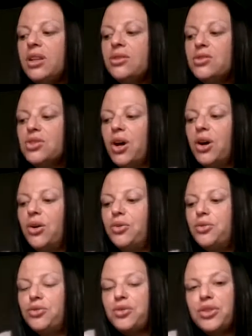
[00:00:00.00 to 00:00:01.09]

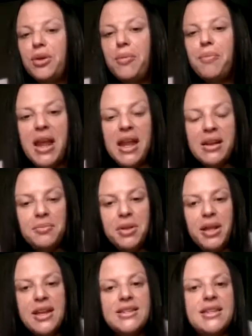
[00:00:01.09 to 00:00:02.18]
So the main
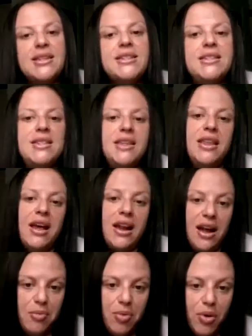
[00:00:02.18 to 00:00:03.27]
places that
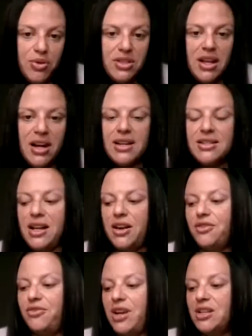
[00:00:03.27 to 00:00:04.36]
I post, like I said,
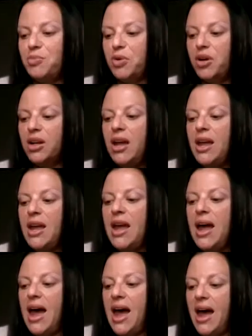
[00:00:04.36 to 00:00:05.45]
are Facebook
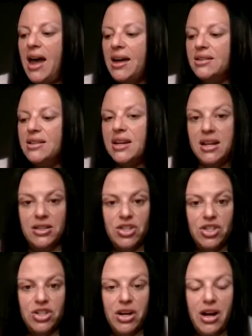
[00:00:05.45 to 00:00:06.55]
and
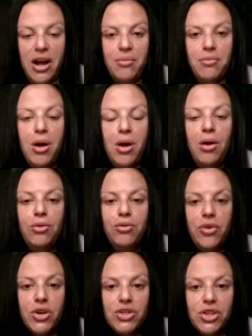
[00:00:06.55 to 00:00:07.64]
Instagram.
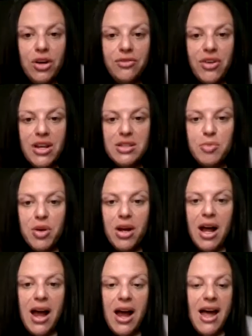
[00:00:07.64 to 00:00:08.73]
First, on
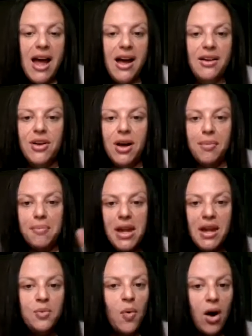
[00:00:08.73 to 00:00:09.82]
Facebook, I have a
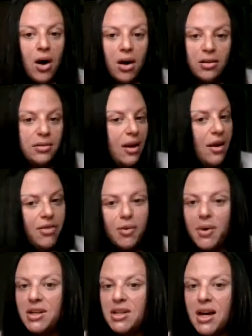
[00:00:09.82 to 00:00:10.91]
main wall.
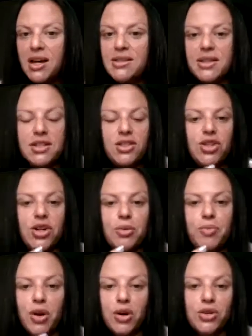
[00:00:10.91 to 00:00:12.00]
Everyone does. It's your
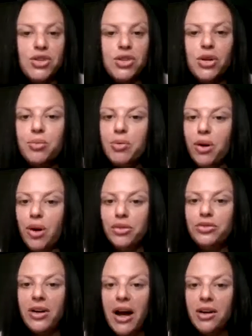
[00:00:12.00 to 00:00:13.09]
personal
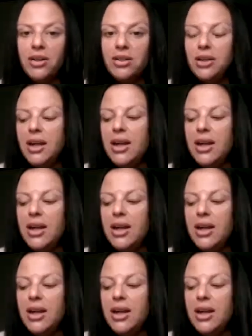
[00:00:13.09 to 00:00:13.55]
profile.